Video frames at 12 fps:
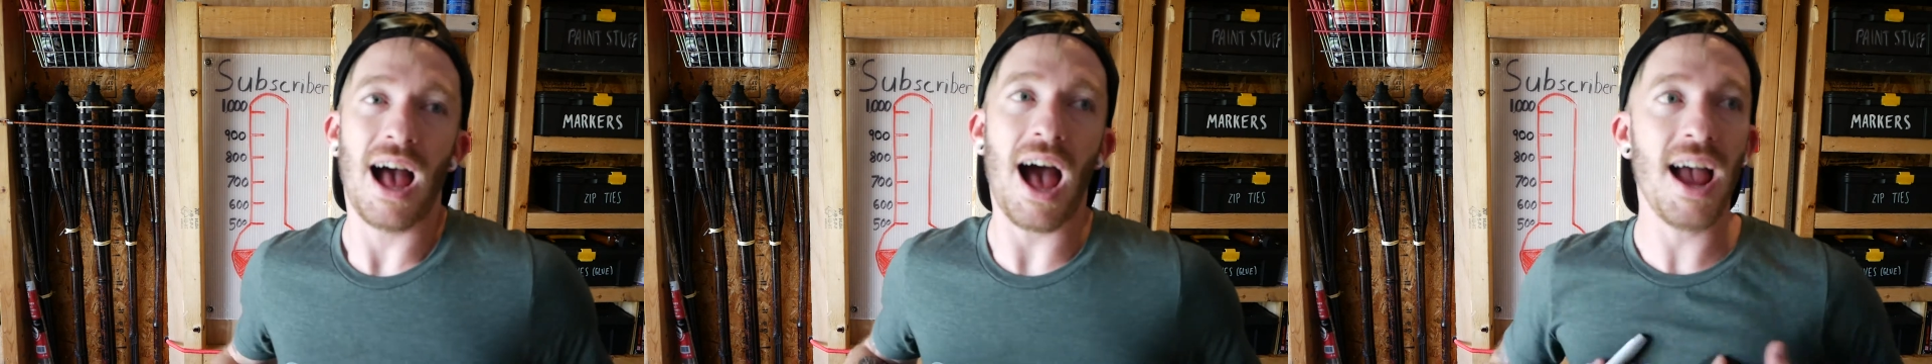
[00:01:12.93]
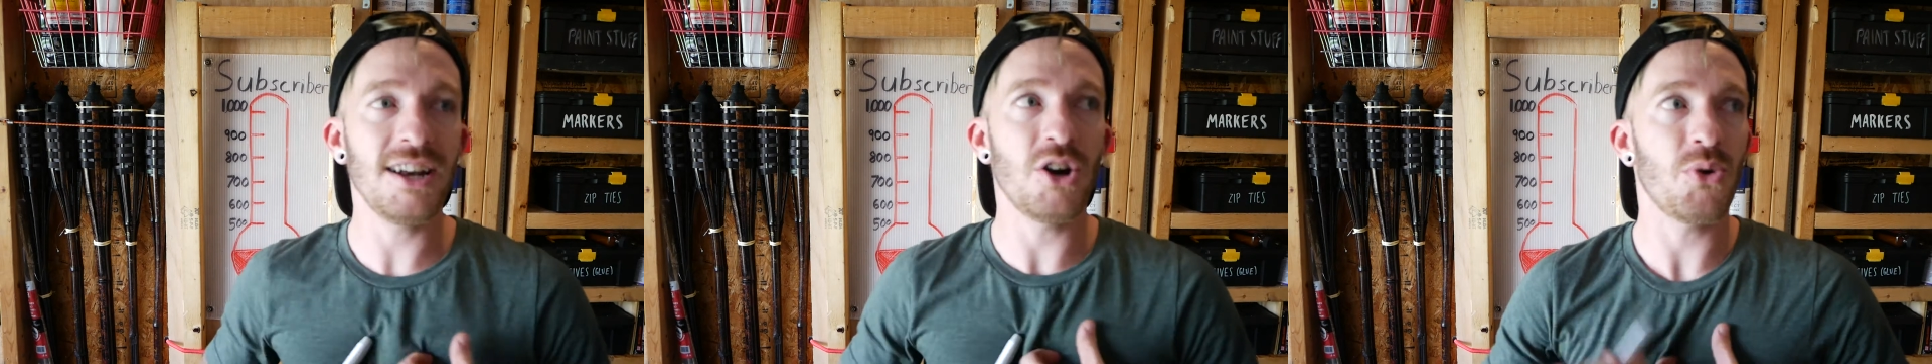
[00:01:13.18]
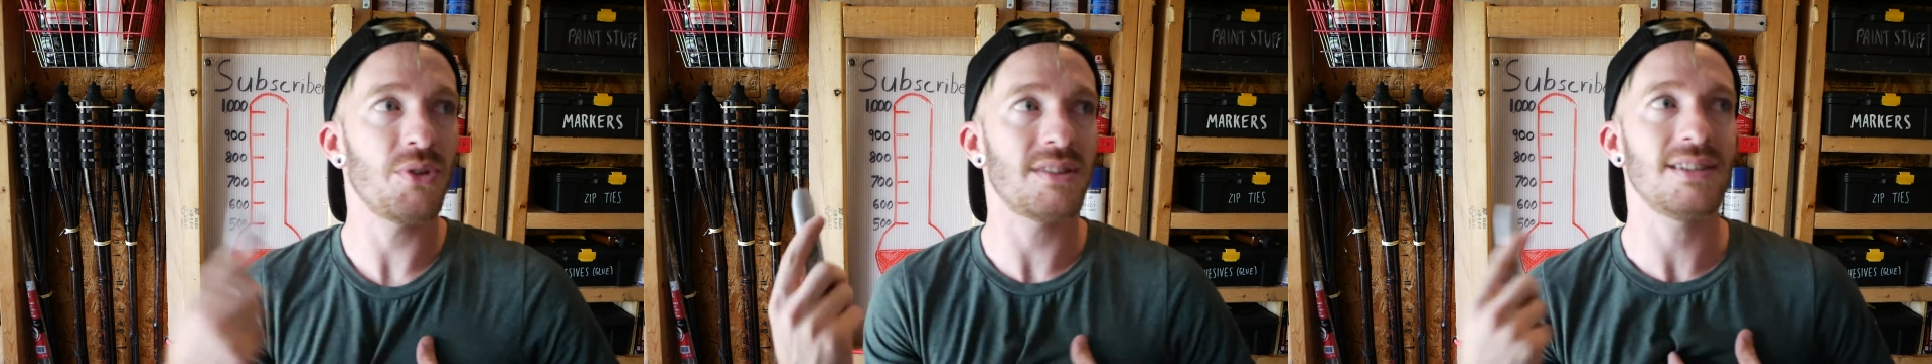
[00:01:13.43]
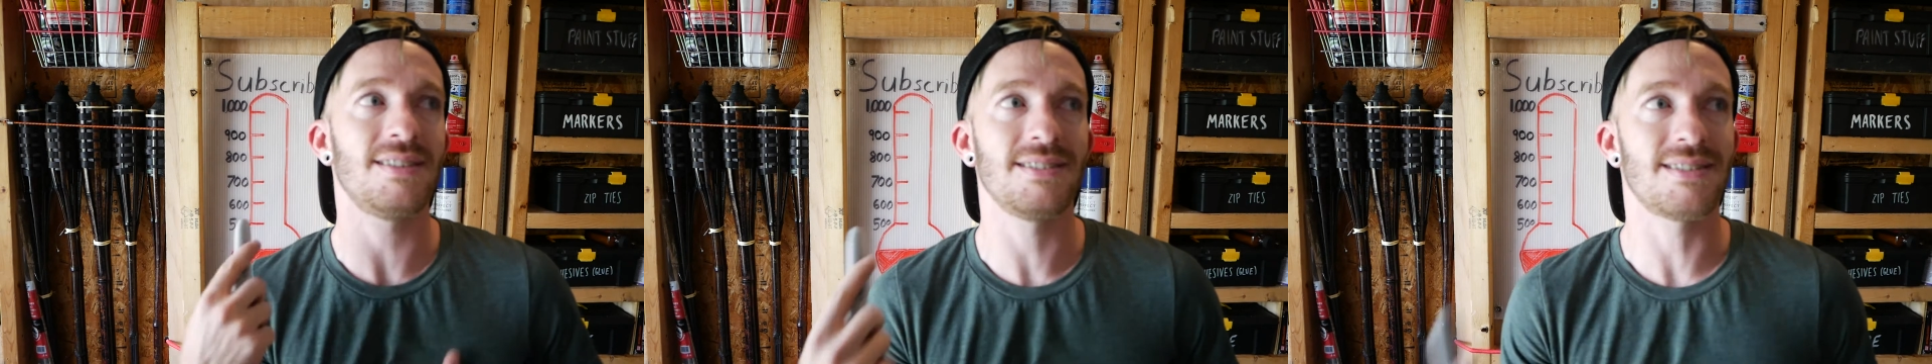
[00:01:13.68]
I know that
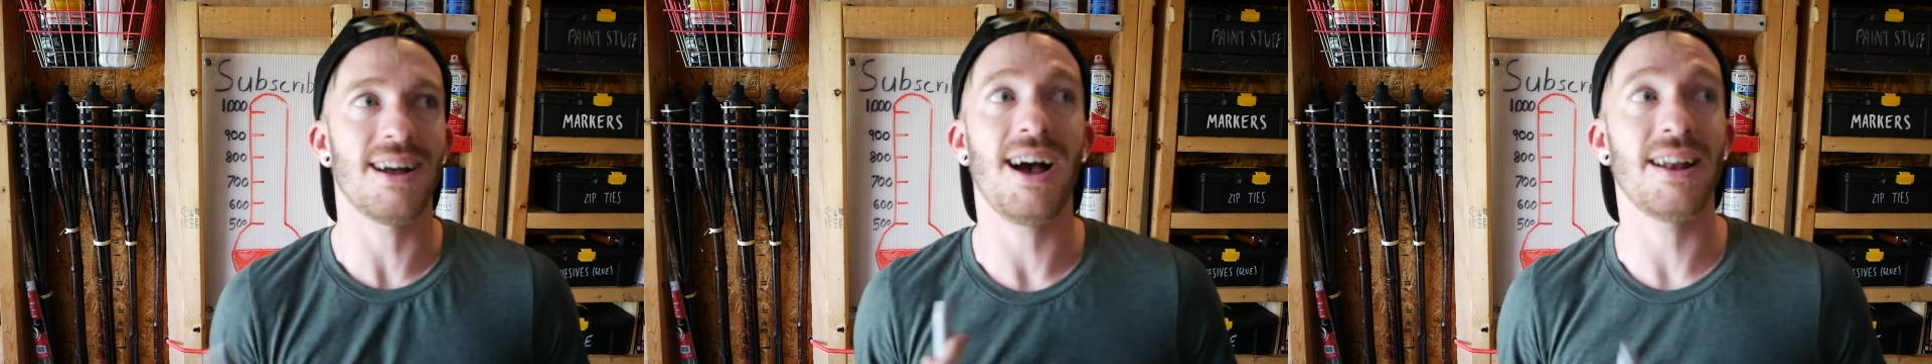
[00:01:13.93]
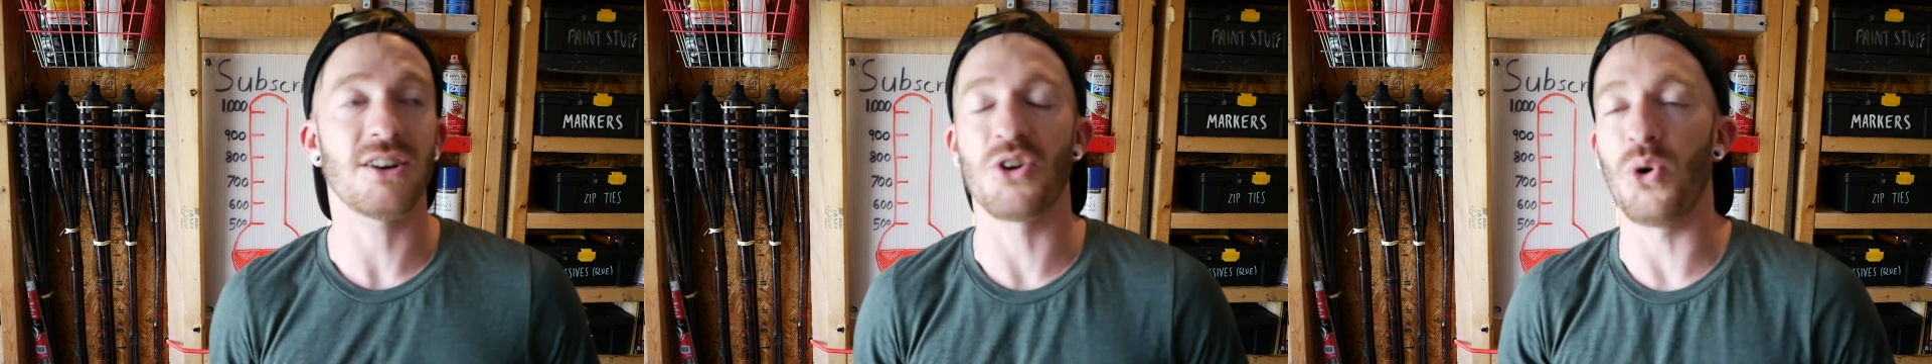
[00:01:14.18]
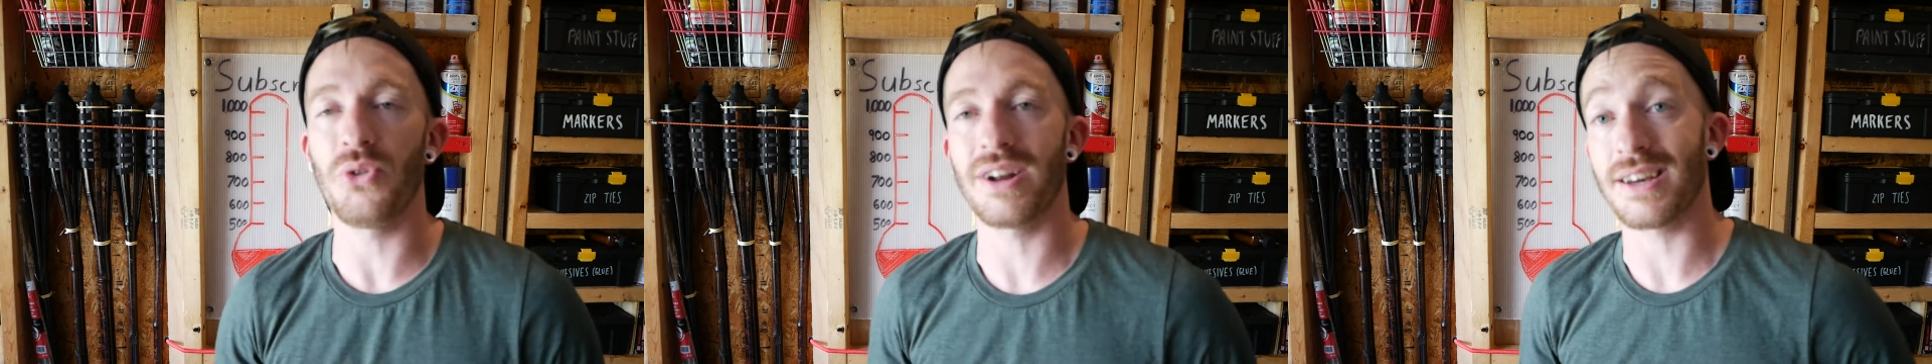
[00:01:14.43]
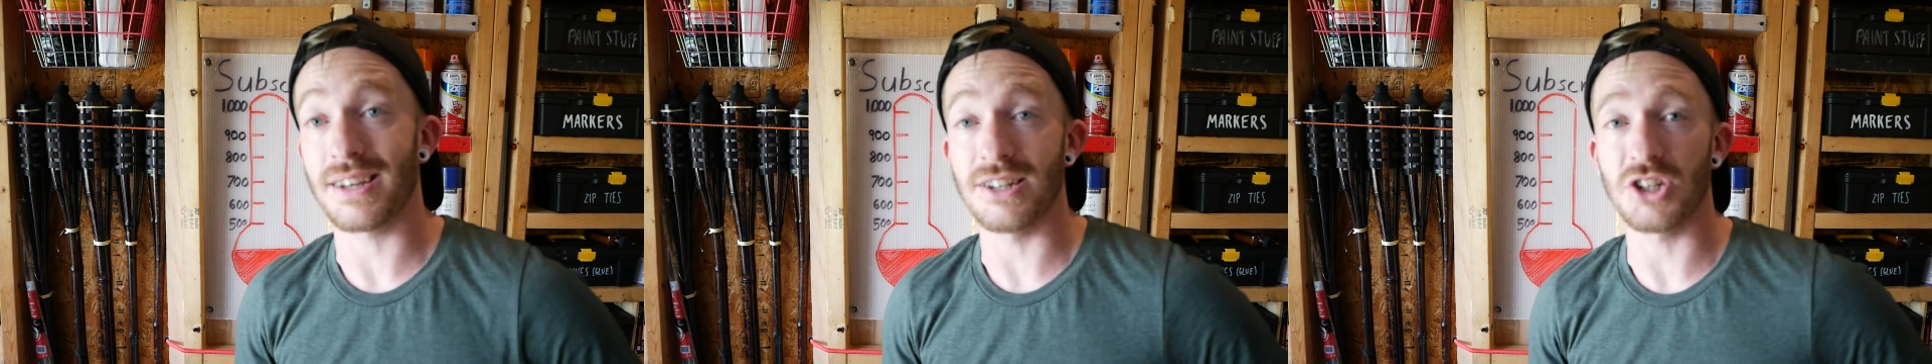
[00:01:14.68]
this is not a goal that
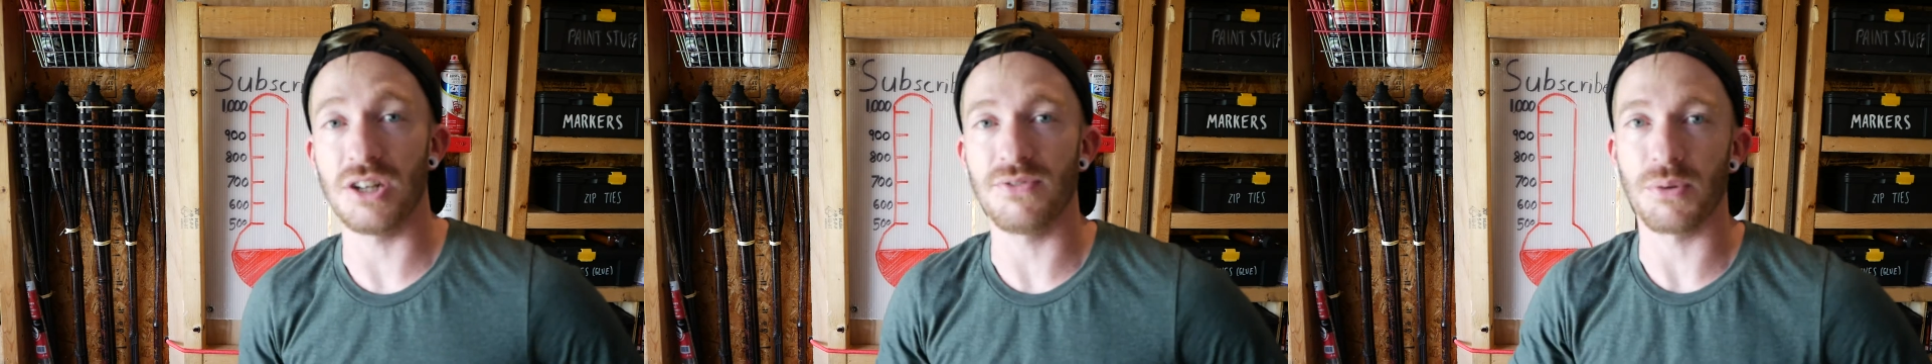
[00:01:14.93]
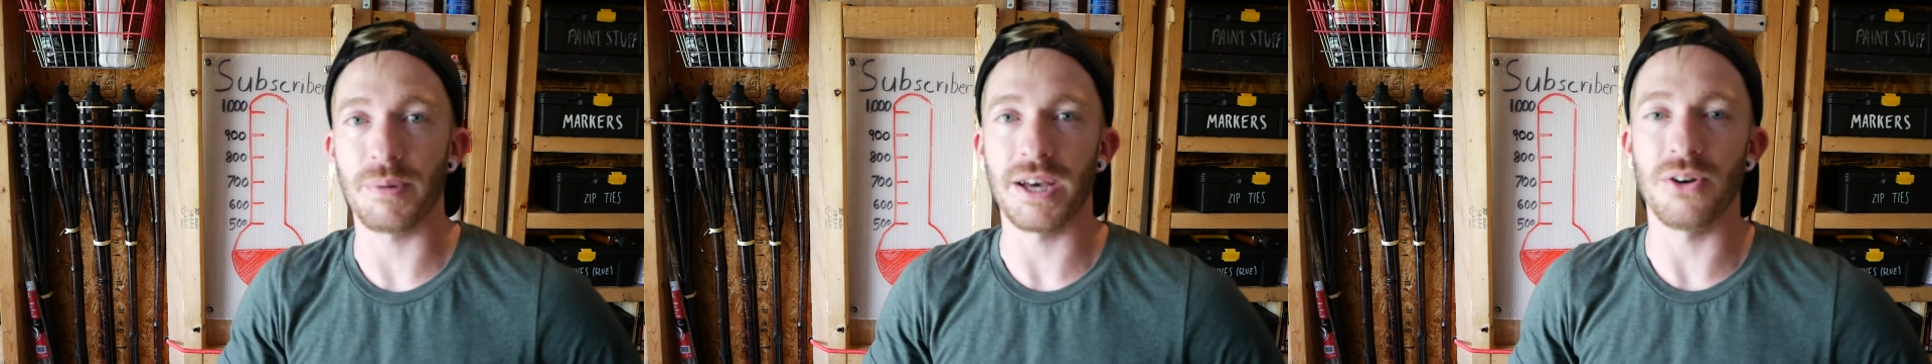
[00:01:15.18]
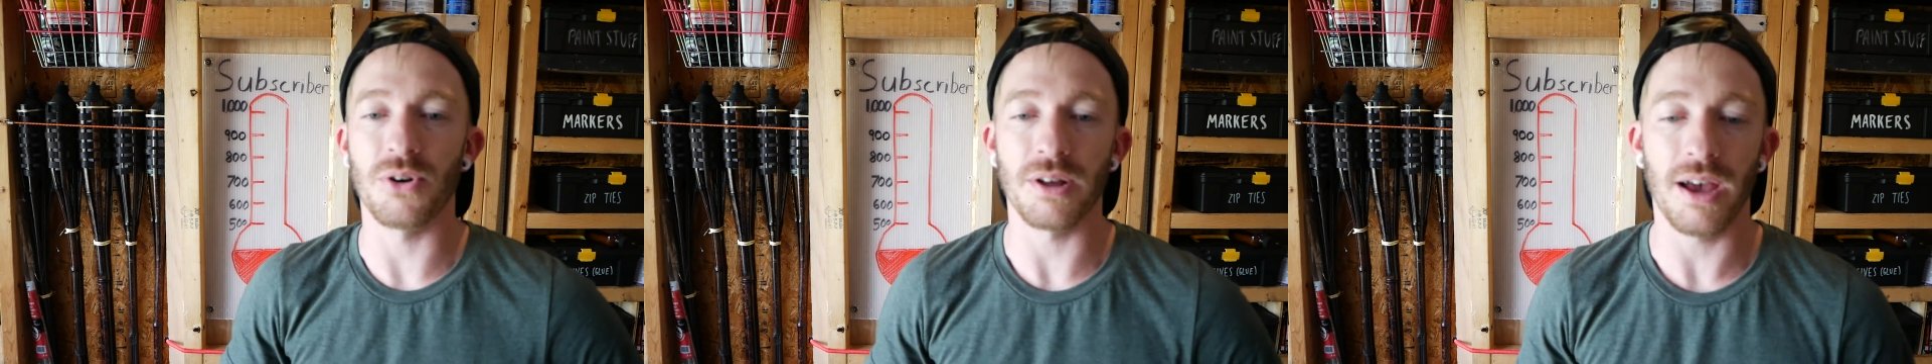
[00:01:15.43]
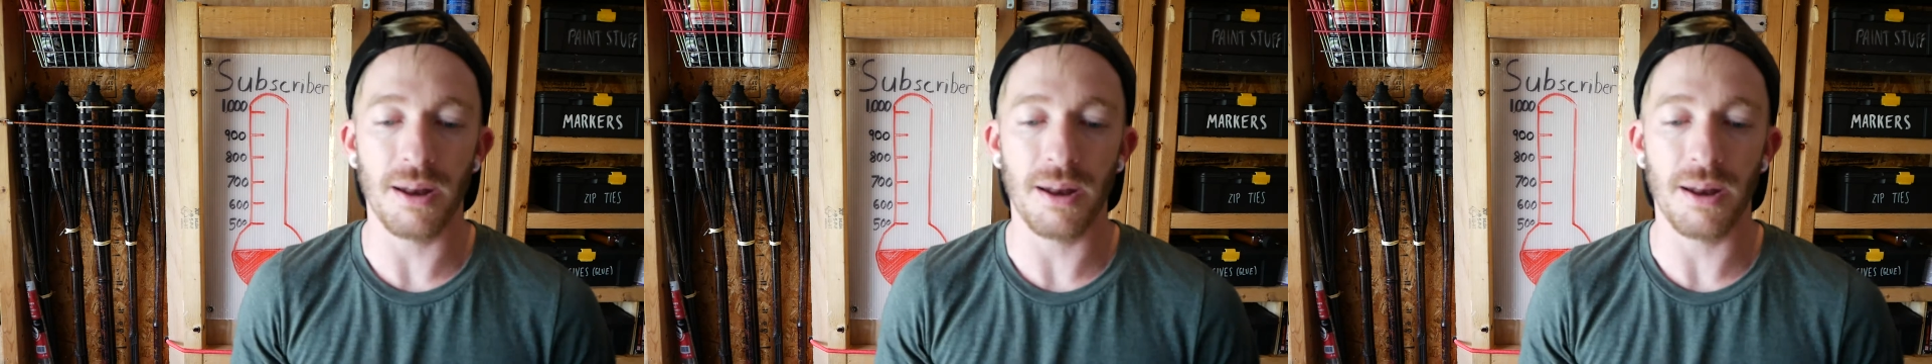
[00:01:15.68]
I can achieve on my own.